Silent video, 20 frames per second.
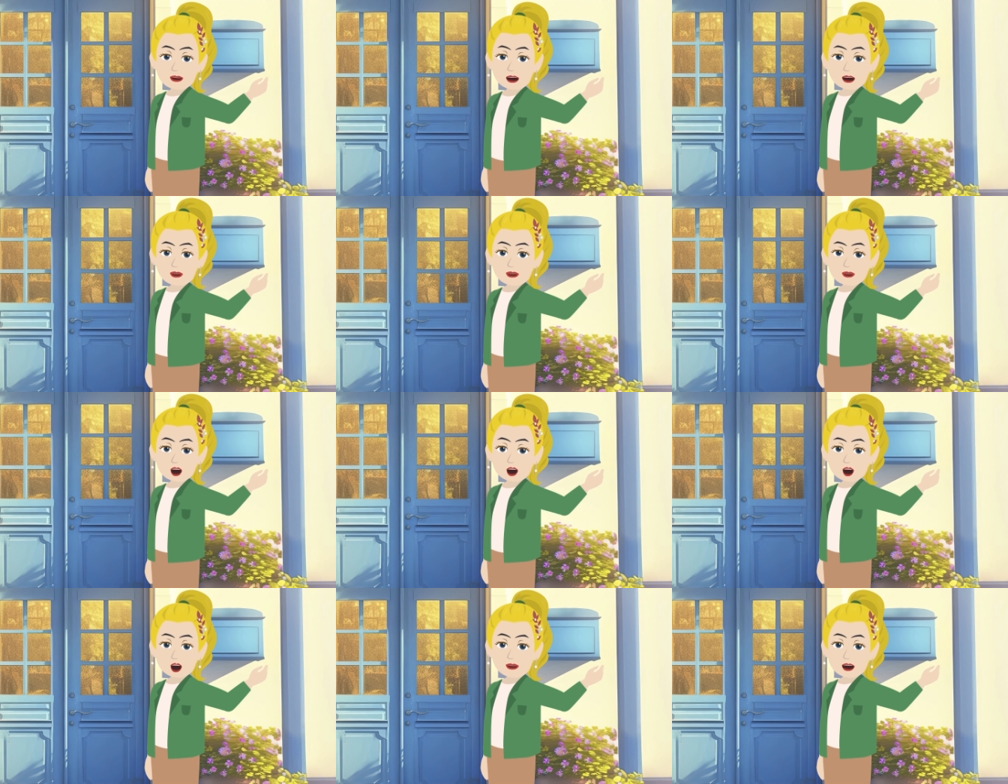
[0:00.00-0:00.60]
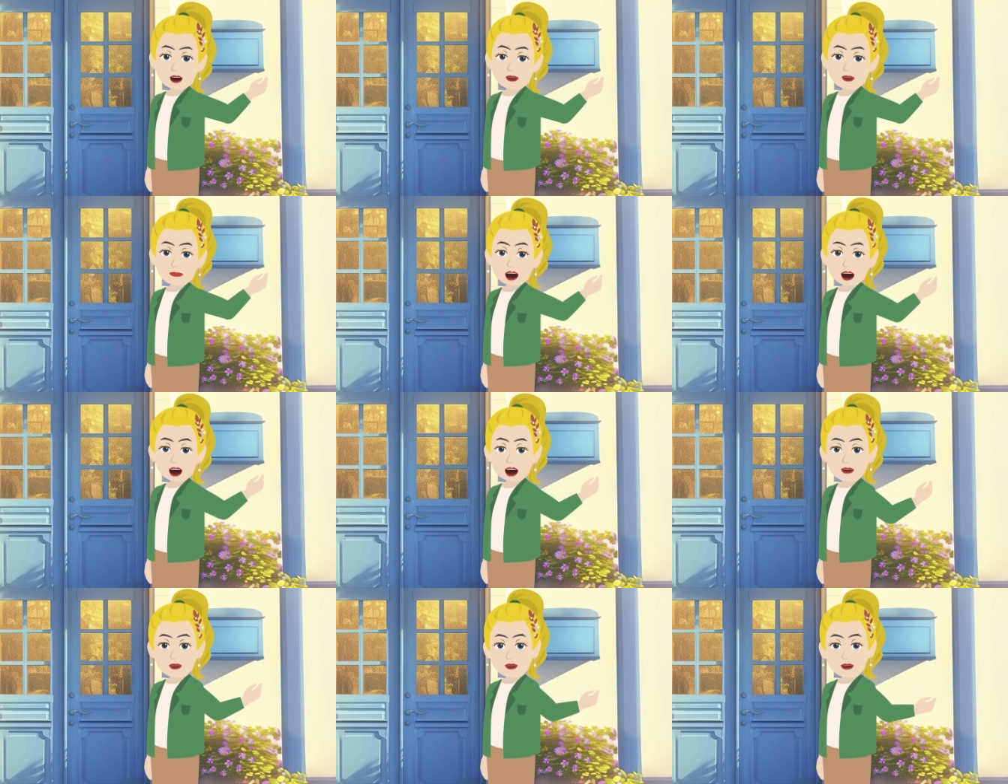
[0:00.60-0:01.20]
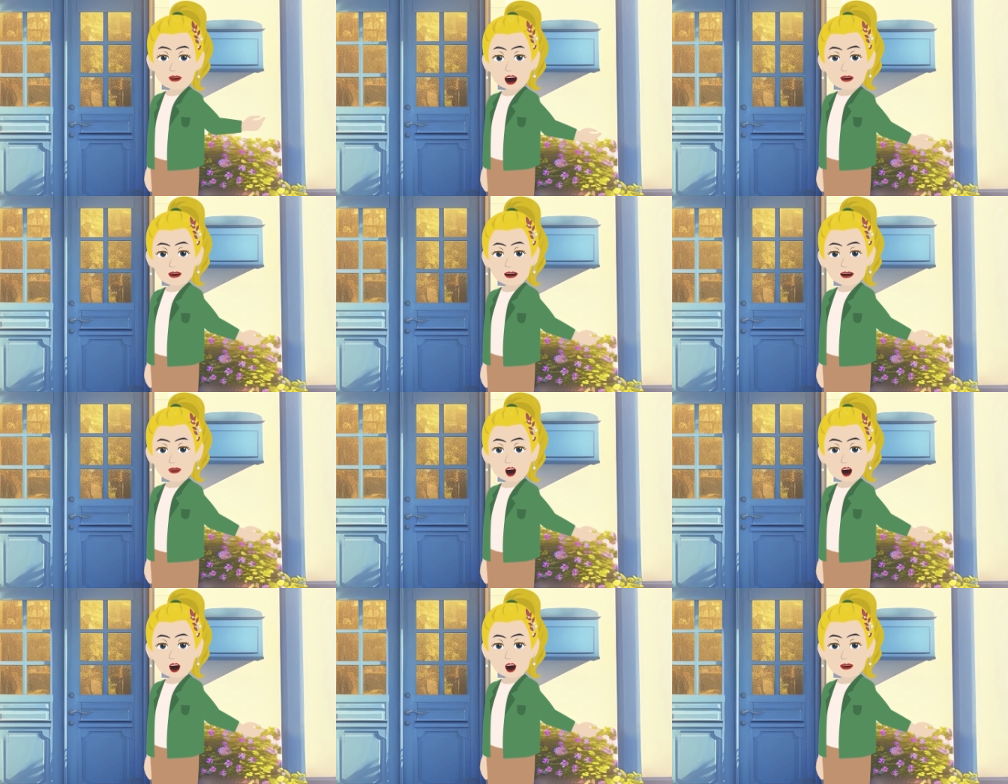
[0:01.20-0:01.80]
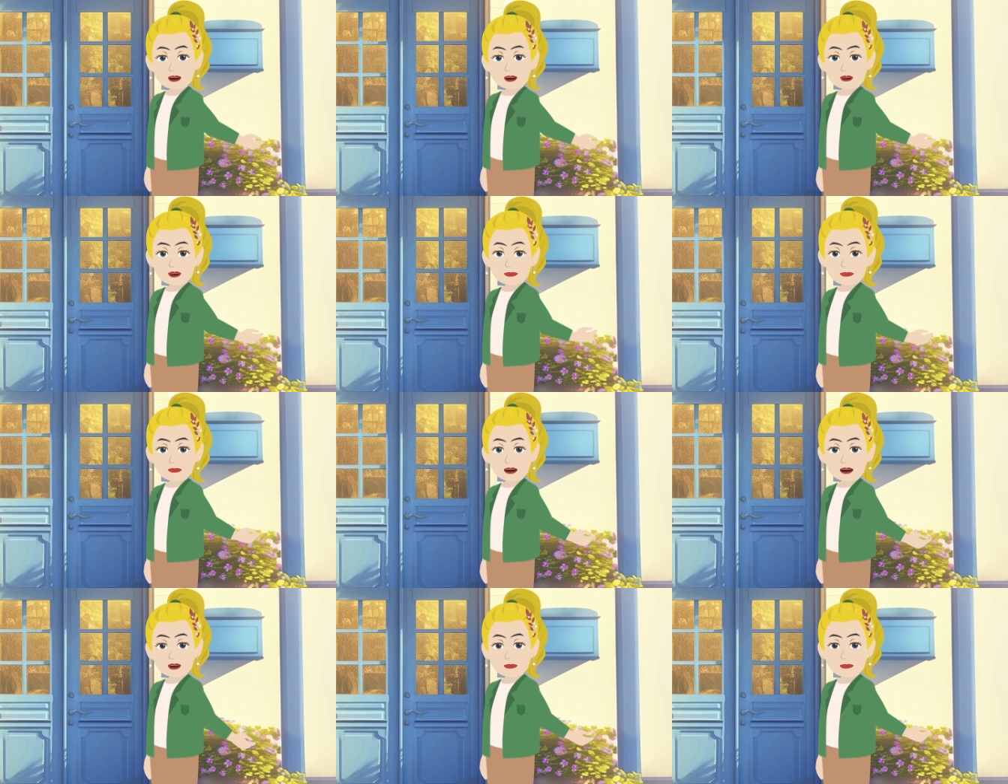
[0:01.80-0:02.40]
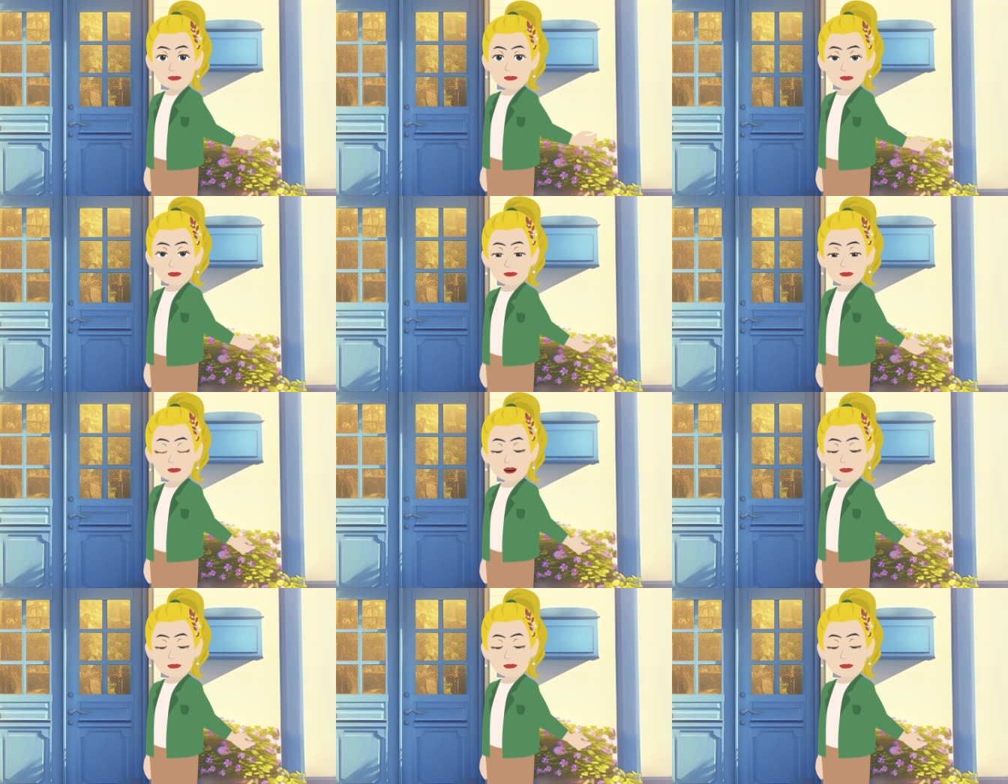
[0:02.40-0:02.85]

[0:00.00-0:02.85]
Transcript: which gives me so much opportunity to choose.